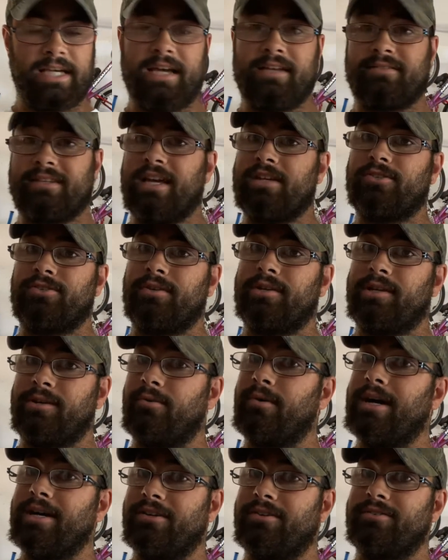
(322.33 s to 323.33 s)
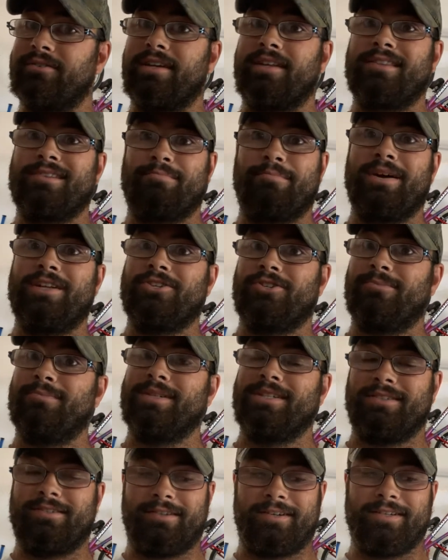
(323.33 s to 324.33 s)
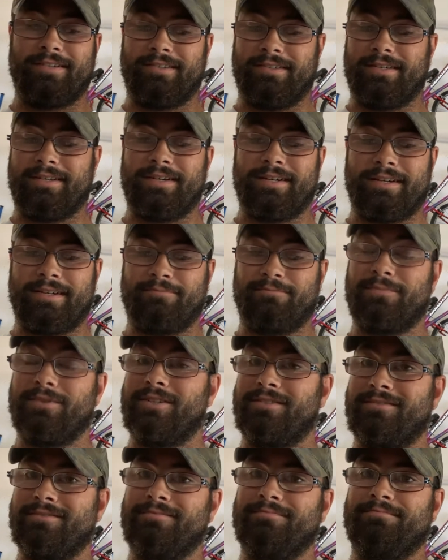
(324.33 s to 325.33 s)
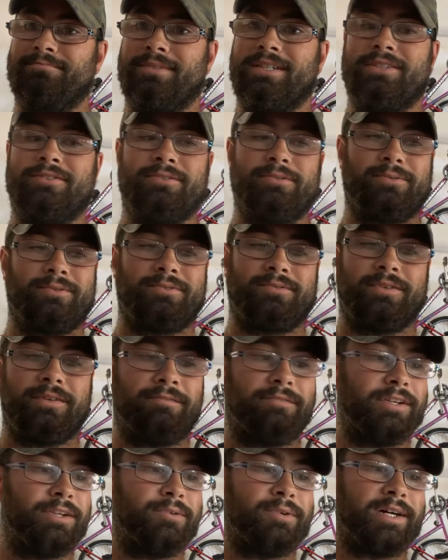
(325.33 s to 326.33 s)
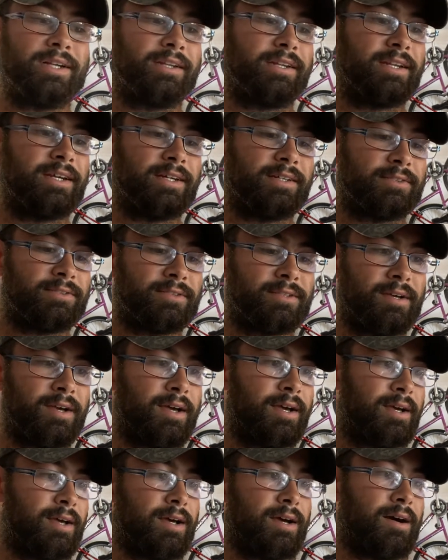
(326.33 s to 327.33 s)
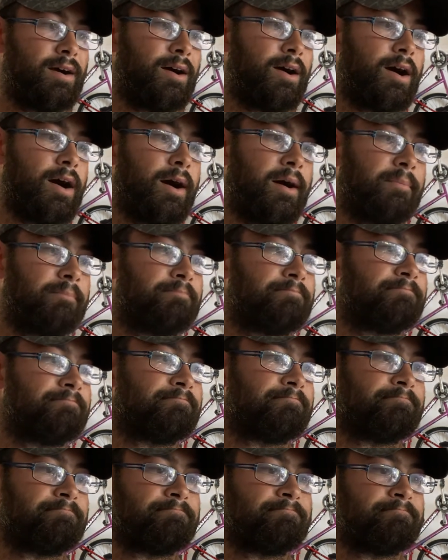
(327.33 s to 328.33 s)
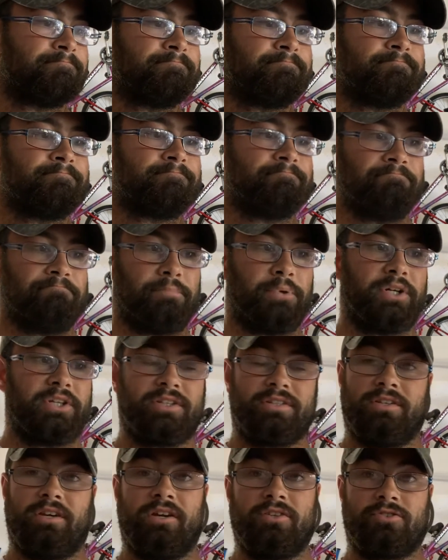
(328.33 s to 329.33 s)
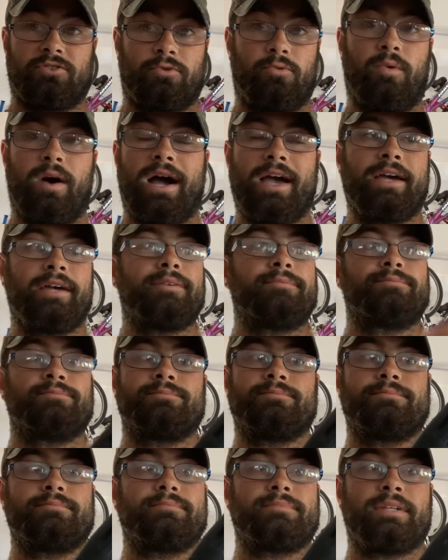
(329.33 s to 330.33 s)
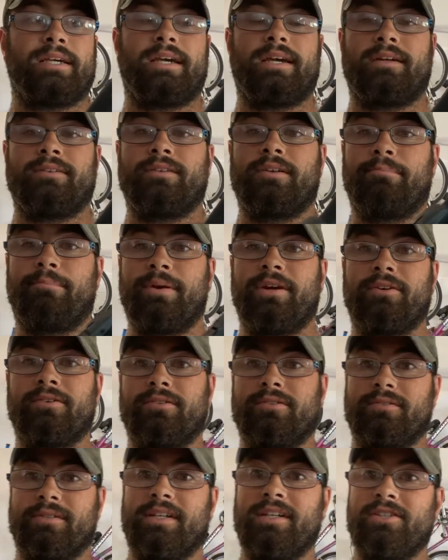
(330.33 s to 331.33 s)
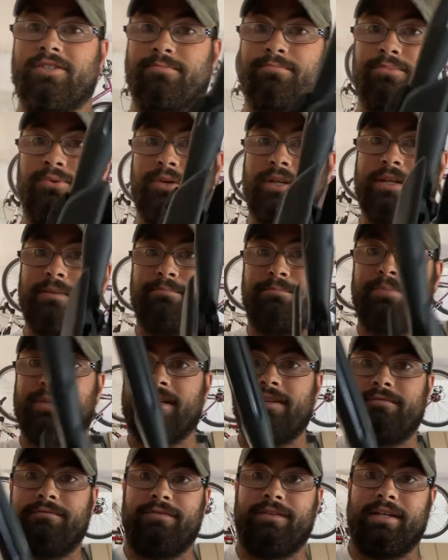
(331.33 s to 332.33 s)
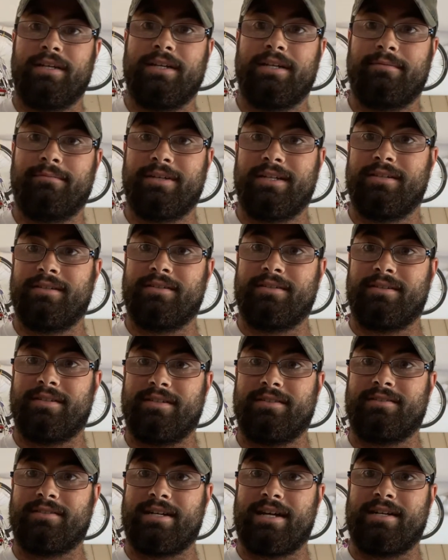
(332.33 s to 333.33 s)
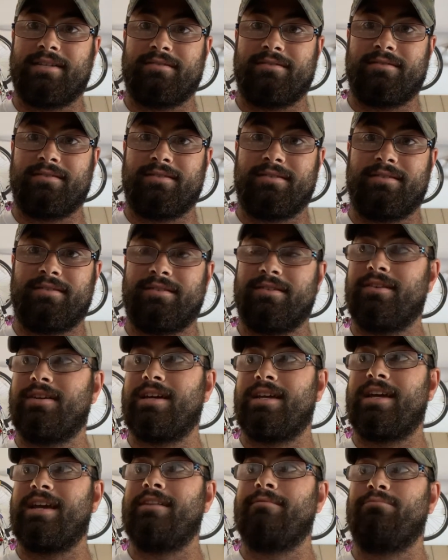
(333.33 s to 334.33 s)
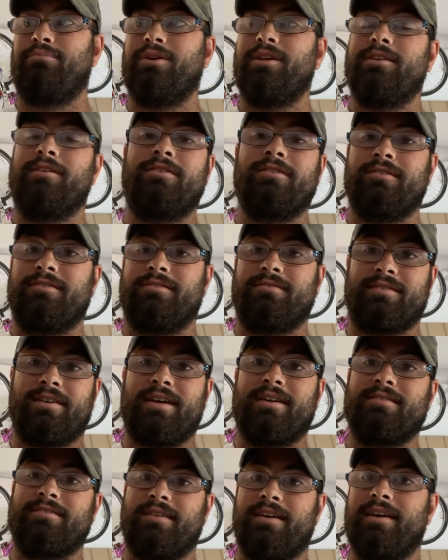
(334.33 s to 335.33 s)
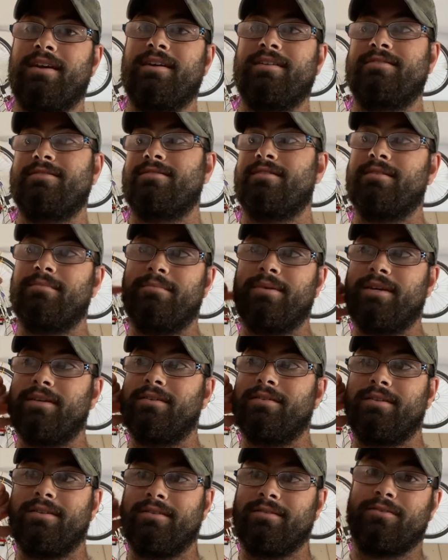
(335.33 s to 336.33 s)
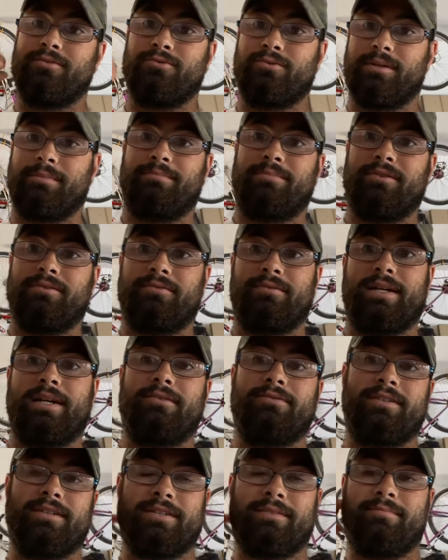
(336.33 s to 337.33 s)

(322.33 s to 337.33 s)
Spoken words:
Actually quieter than the Benjamin Titan that I am gonna be doing a review on next. But it's quiet, and the barrel is pretty beefy. I mean, you gotta have pretty good sized hands to be able to grip around it.